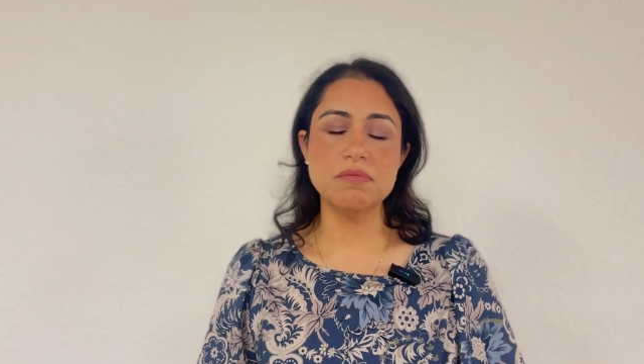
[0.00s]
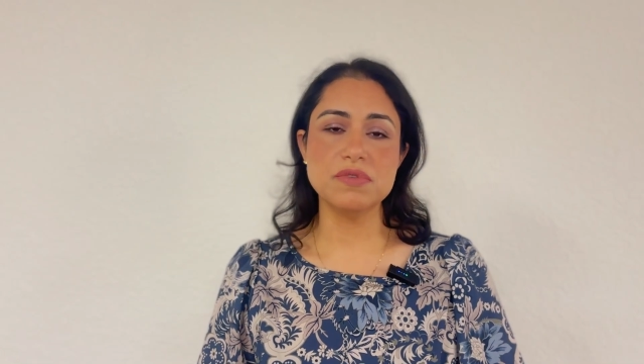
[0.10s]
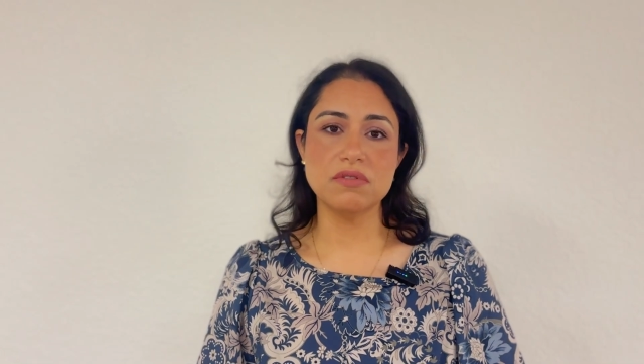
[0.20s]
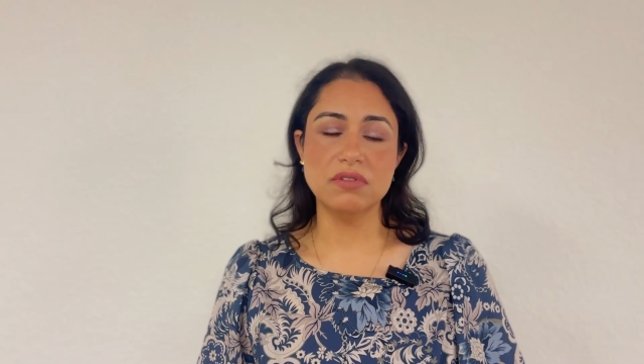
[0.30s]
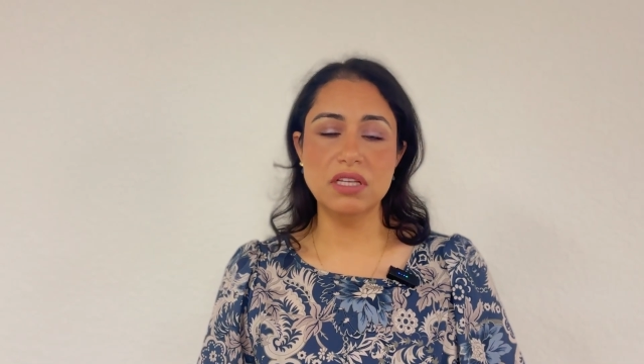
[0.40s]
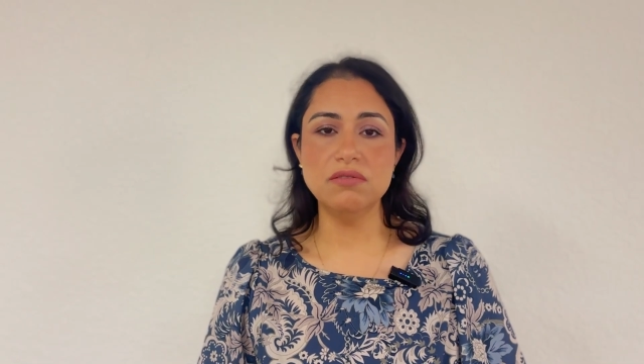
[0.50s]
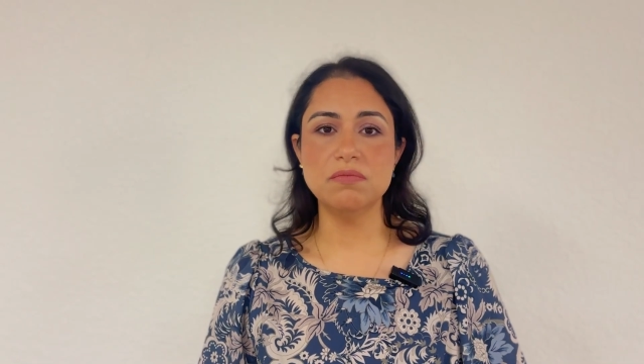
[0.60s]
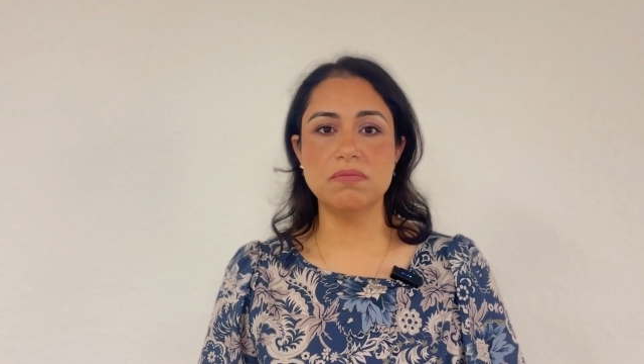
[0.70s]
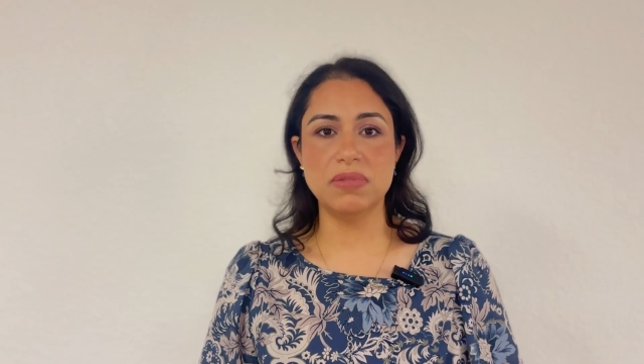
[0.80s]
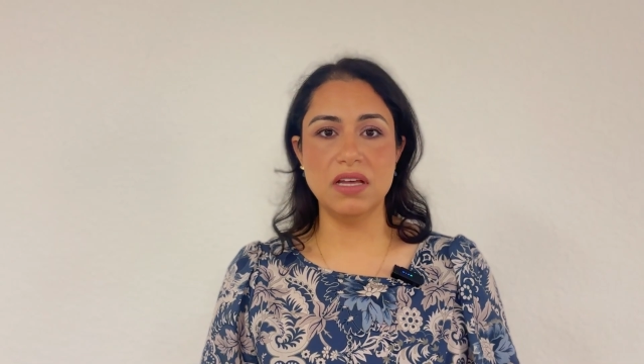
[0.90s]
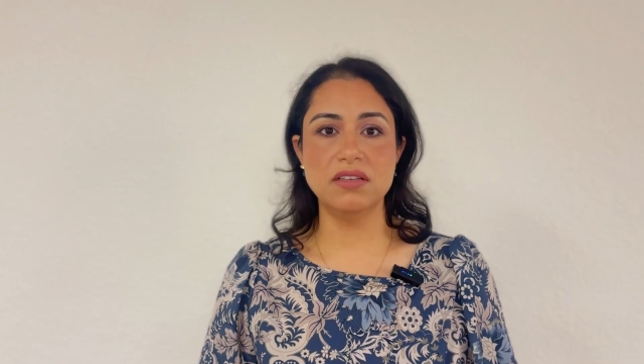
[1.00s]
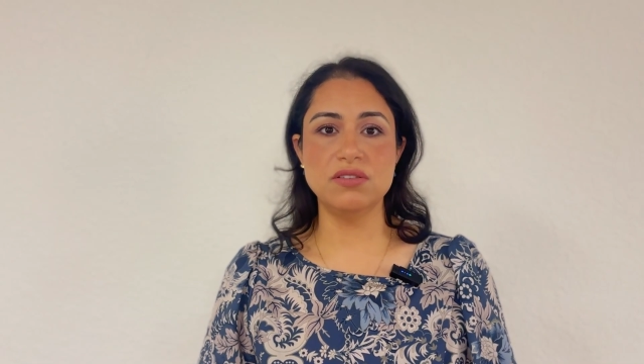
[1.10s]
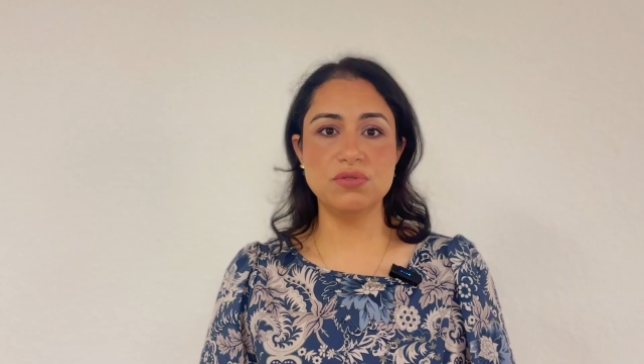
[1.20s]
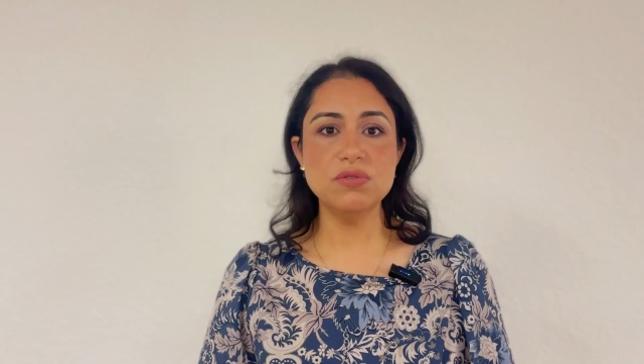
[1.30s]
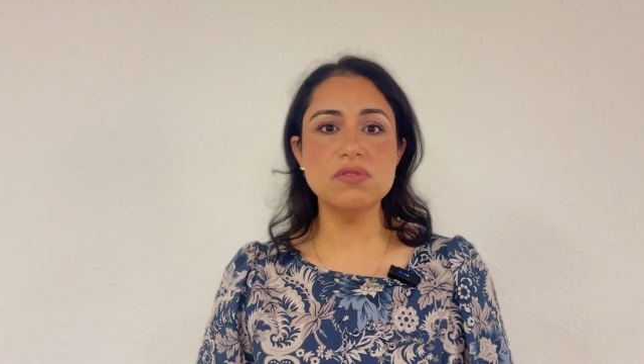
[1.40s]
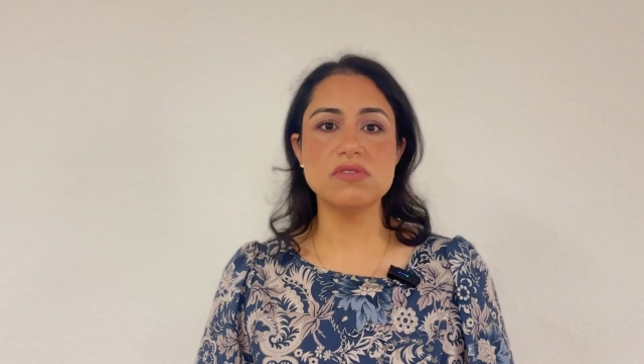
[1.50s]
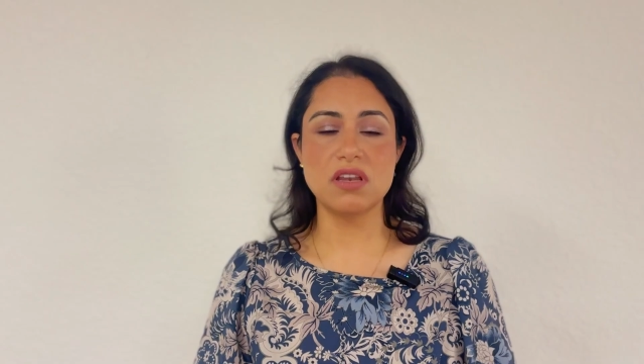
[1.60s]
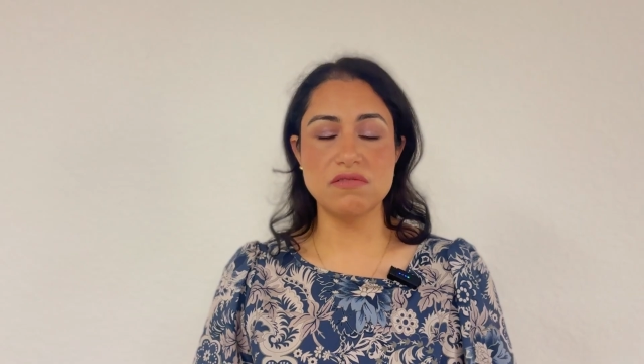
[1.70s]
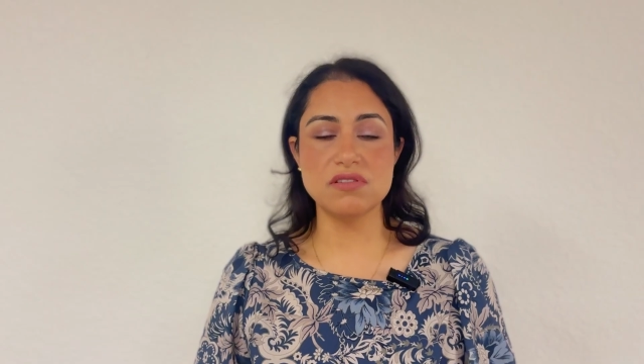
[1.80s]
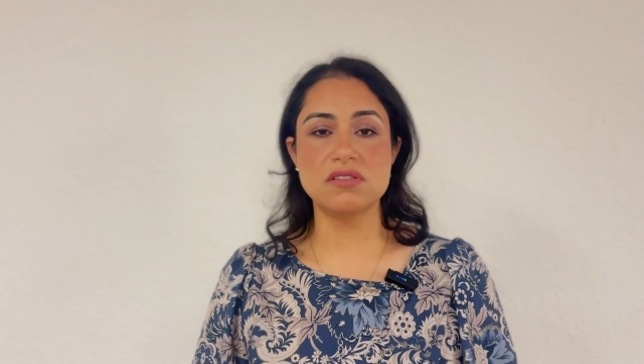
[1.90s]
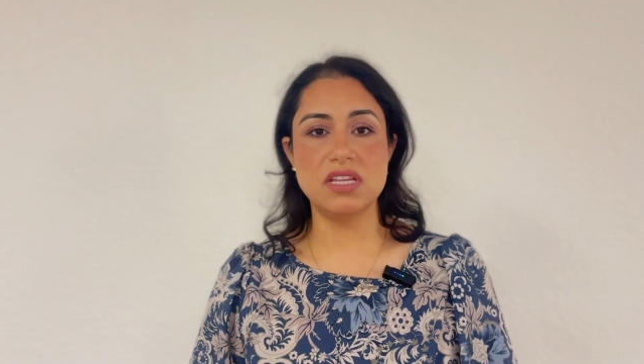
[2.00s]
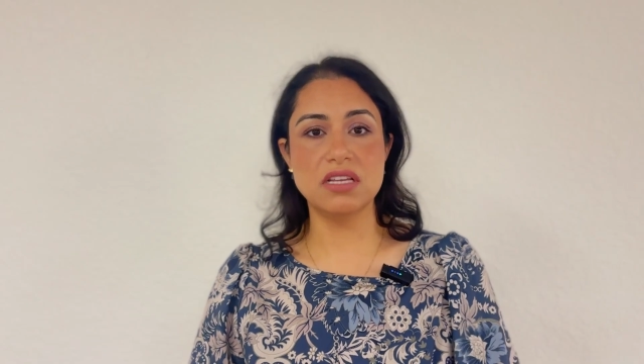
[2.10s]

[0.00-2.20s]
So he would buy the tools and he would just take